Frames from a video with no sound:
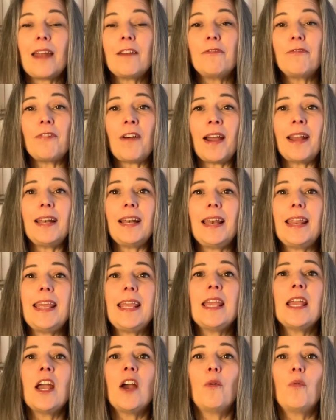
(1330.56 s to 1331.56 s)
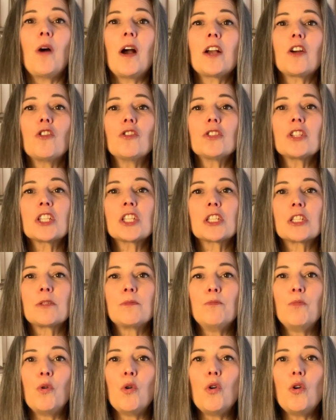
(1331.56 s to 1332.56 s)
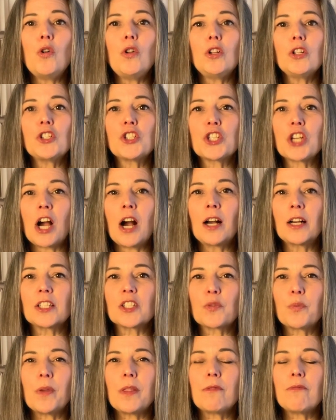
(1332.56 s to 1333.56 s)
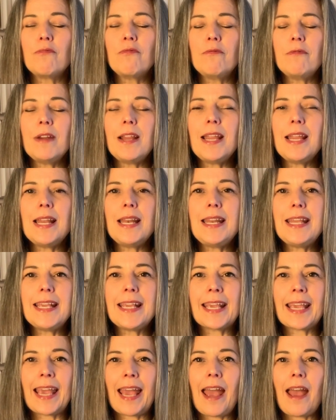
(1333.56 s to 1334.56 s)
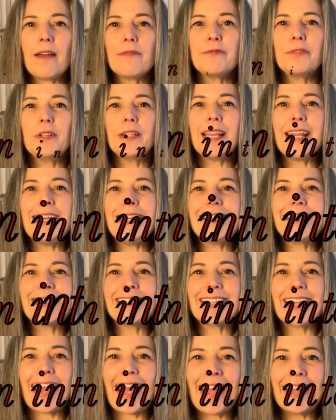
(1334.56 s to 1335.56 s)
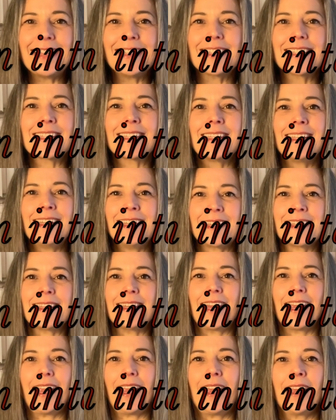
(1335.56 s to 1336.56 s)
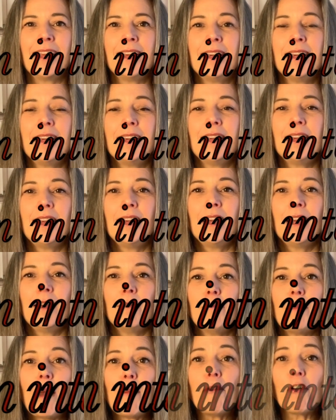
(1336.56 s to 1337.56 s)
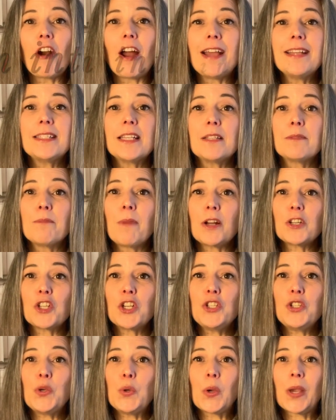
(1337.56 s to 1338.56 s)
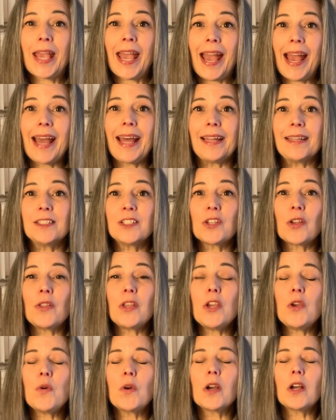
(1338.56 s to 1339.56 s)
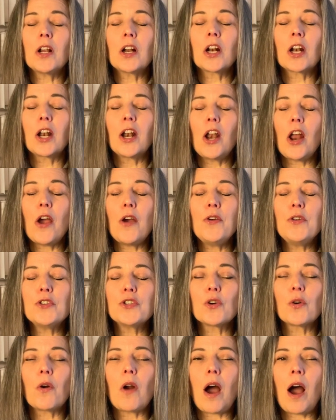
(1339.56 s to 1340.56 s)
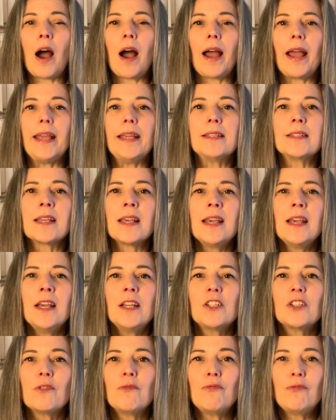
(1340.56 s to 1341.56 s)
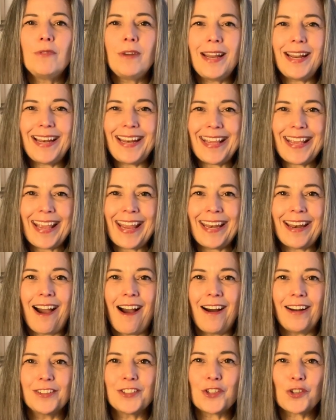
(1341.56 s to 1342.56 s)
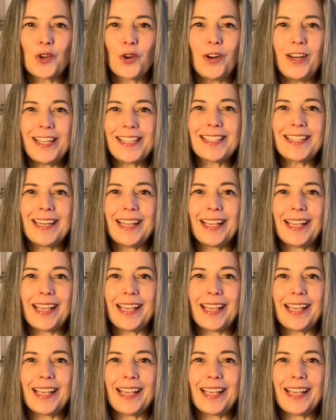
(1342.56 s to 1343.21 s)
finally, work on small chunks with really careful, intense listening. Memorize as much as you can so that you can close your eyes to really enhance your listening